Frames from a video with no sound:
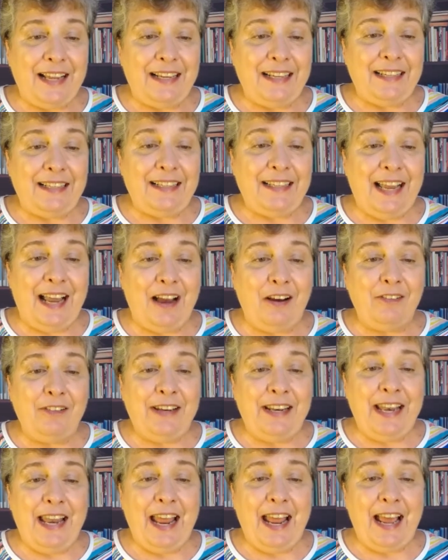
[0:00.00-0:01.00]
Now,
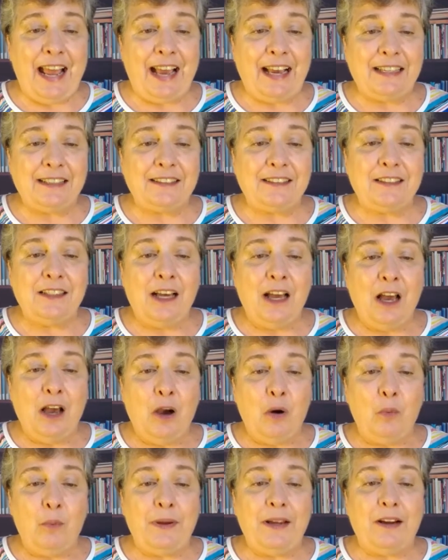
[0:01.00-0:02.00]
next,
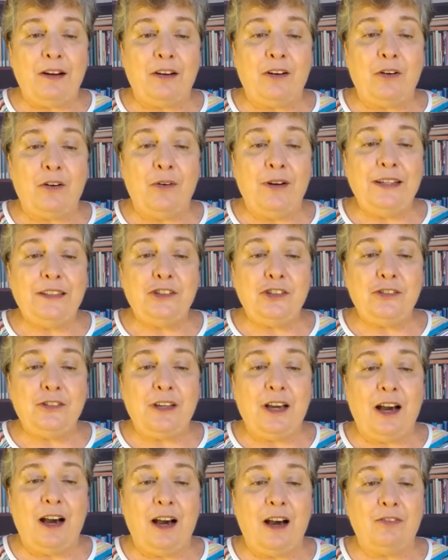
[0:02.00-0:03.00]
we are going to
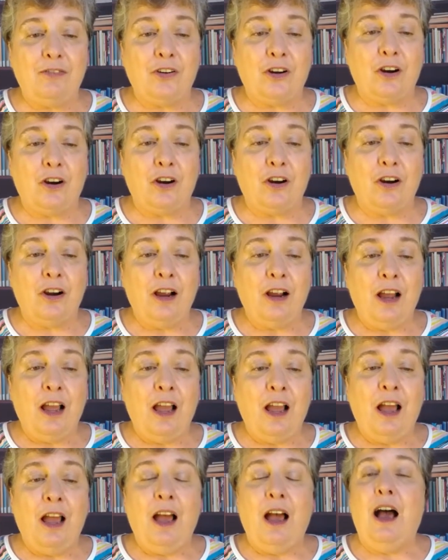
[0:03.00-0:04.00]
cover
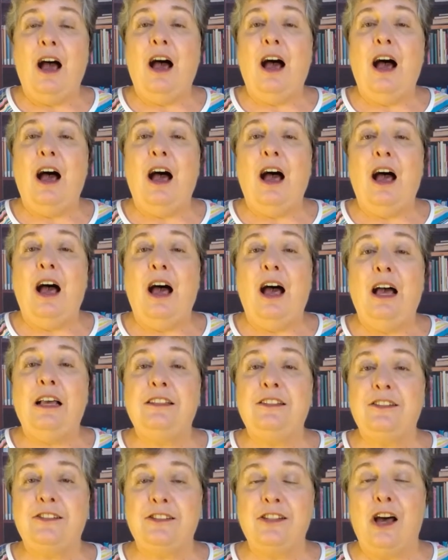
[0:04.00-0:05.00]

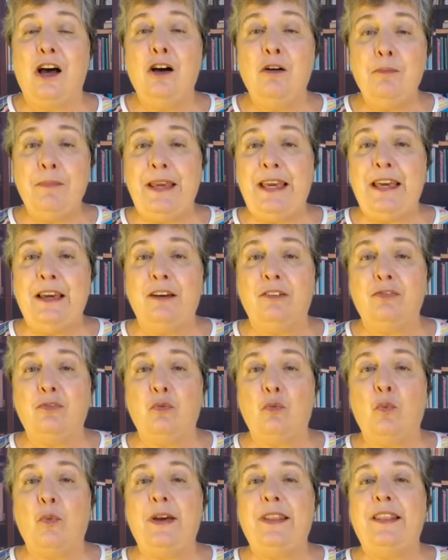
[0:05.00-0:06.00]
SUMIF
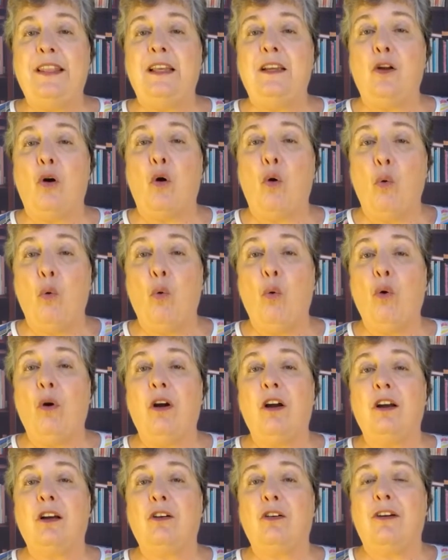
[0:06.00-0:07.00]
with an
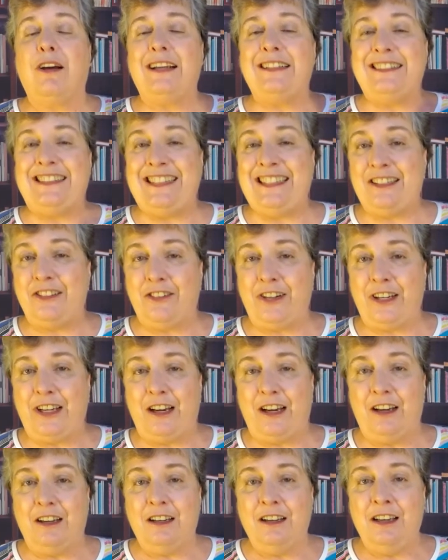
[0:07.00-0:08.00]
OR criteria.
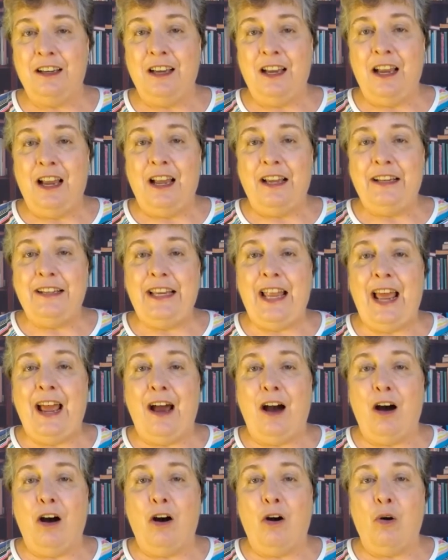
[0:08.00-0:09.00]

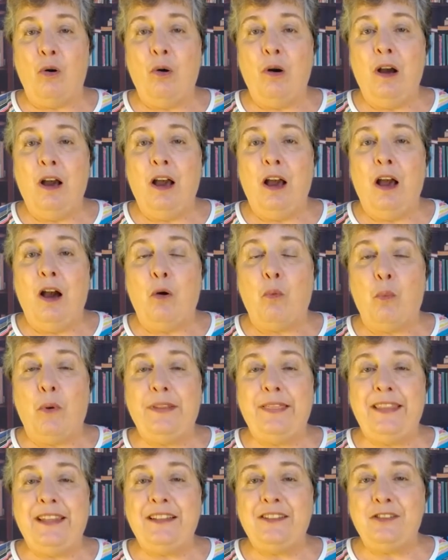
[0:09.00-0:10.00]
Now,
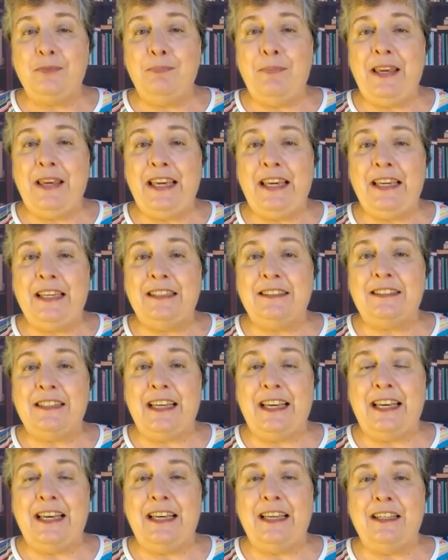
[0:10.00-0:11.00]
what this means
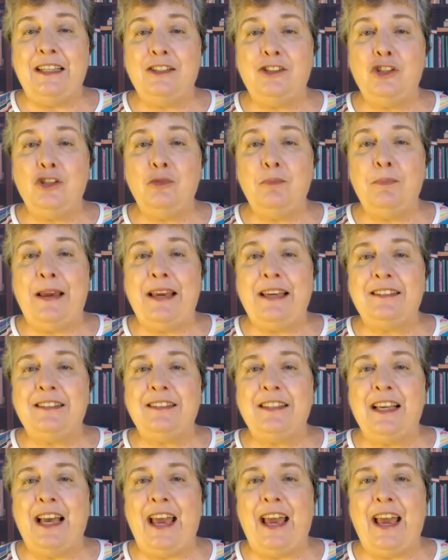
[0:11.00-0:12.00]
is you may
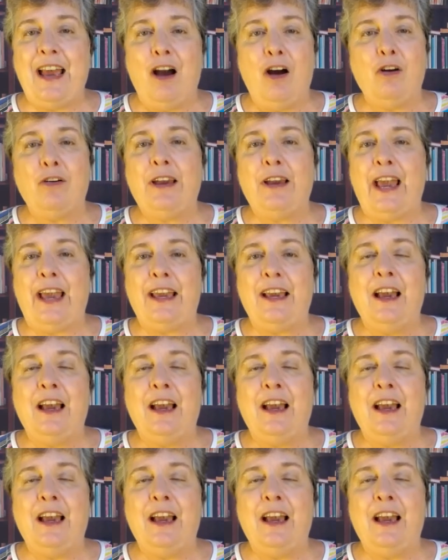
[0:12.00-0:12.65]
say, okay,